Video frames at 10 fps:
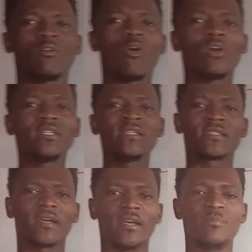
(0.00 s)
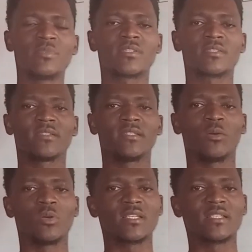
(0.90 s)
olden times
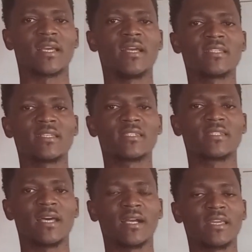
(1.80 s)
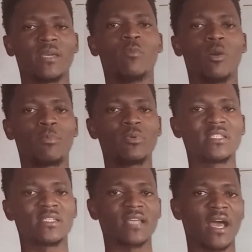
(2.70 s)
there was a scientist that came up
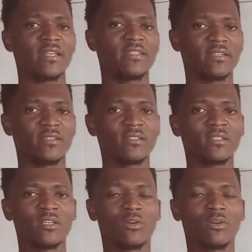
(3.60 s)
with this idea